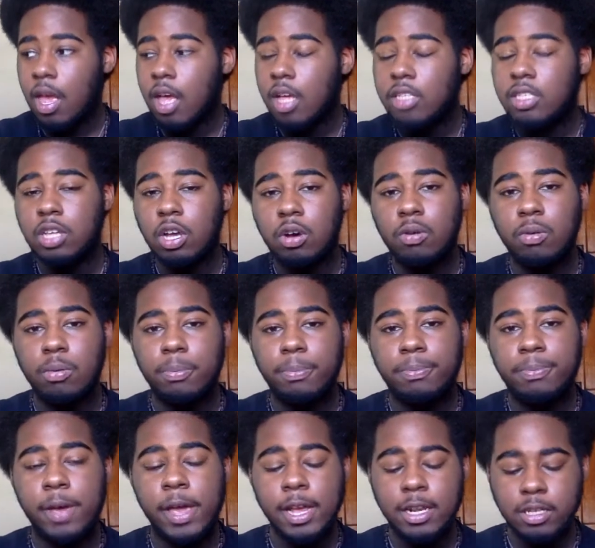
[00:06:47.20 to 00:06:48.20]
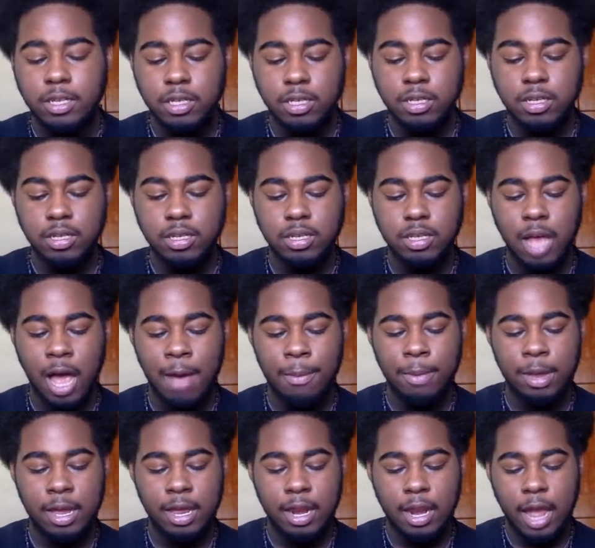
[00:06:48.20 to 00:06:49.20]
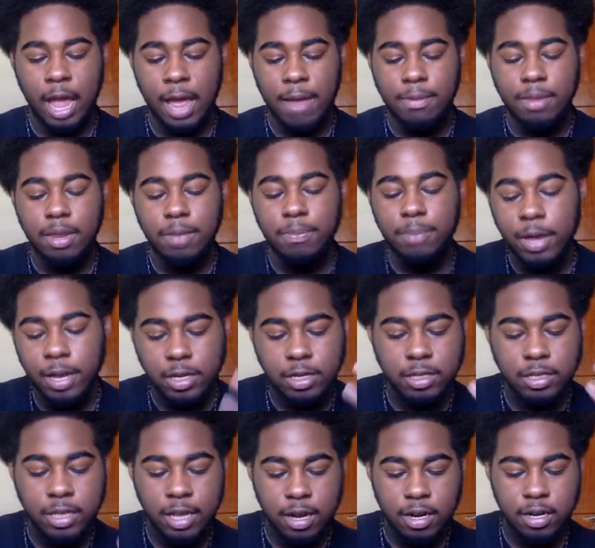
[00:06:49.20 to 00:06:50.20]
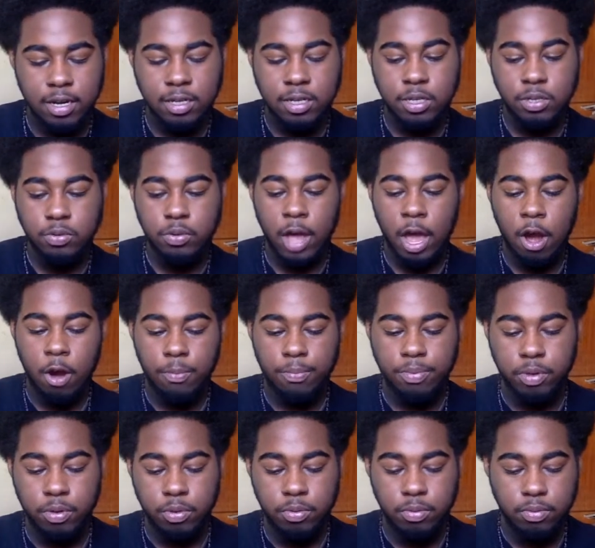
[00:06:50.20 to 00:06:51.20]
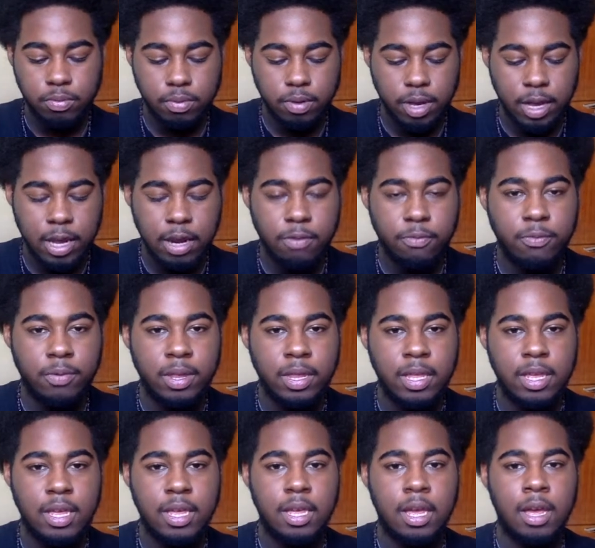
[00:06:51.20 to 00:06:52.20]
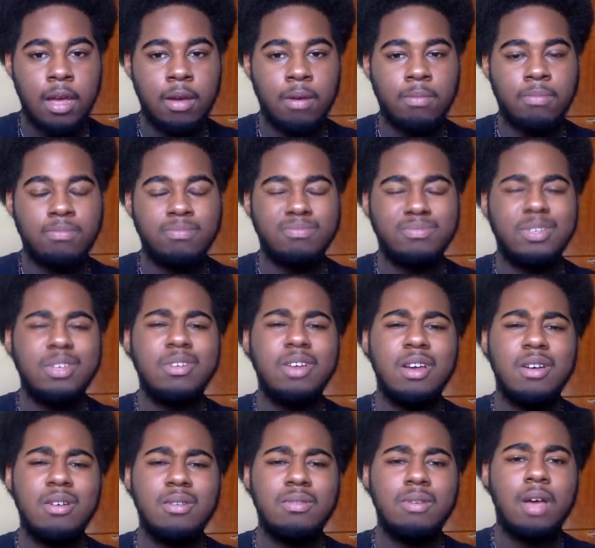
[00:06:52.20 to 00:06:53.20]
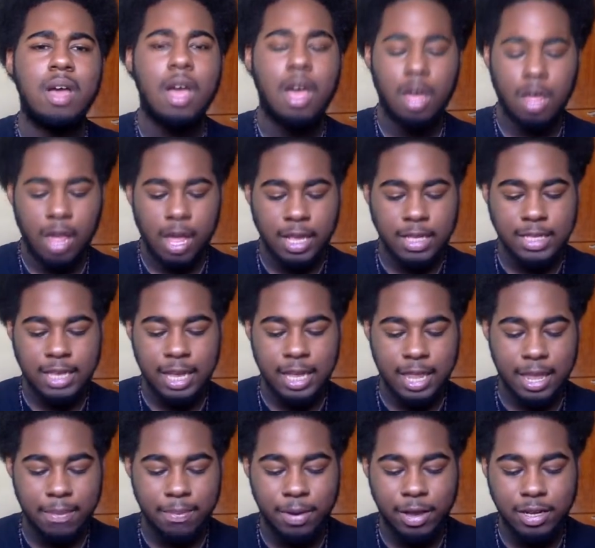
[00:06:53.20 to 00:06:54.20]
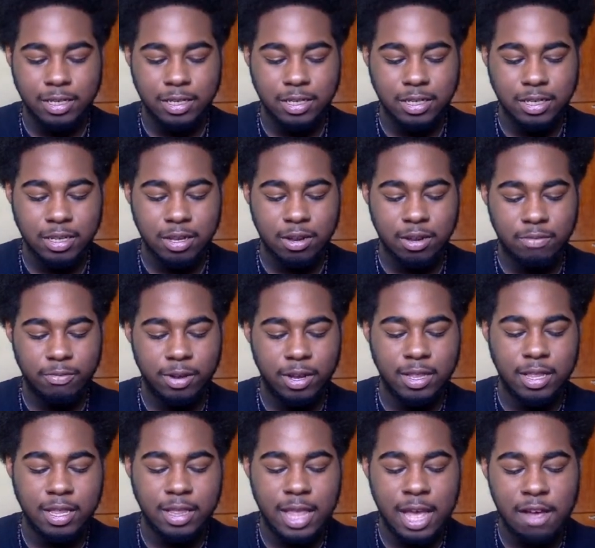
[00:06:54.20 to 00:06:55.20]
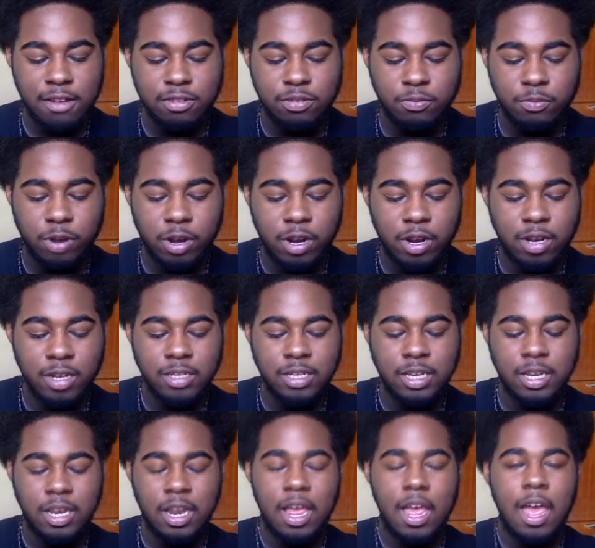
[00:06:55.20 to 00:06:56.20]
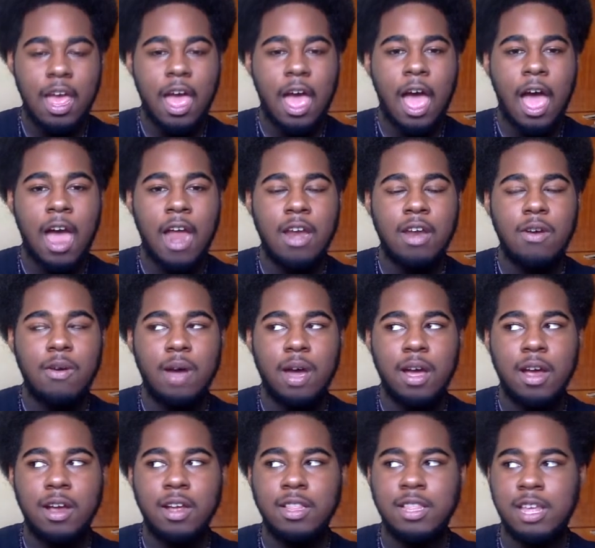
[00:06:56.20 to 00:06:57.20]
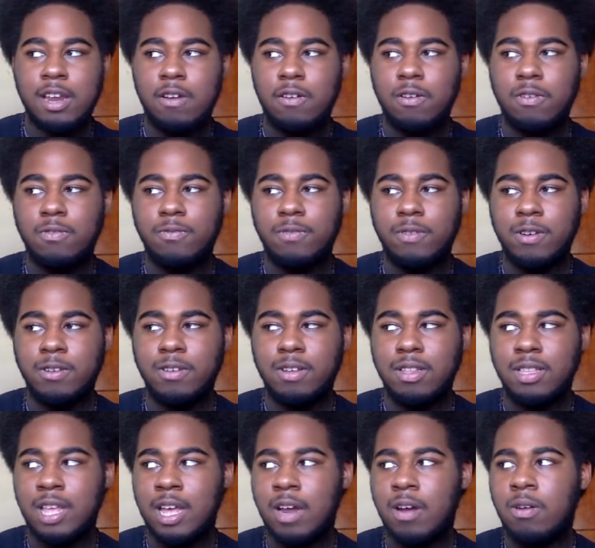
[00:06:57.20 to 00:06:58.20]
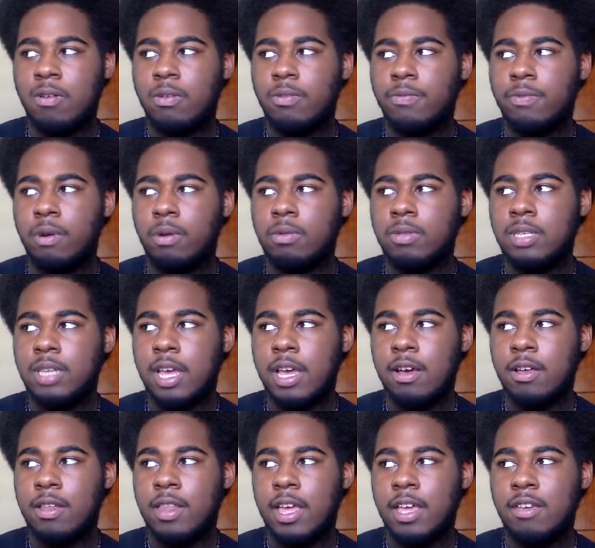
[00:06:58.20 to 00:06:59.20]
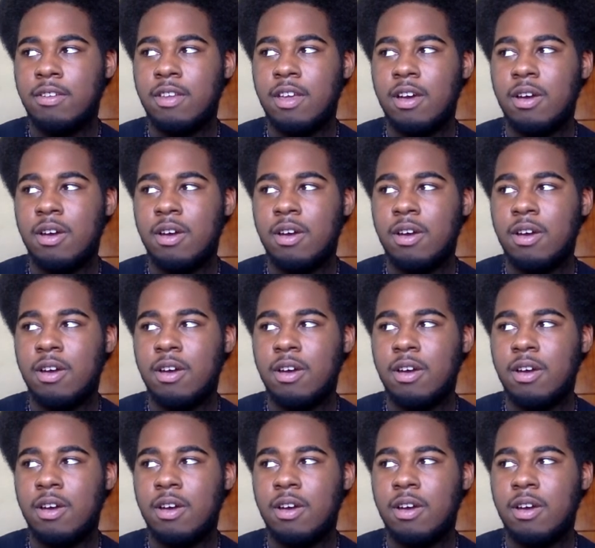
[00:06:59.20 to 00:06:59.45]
So pictures, and then pictures do help you get a really, they say that pictures are worth 1,000 words, and I know I heard that old folks tale that,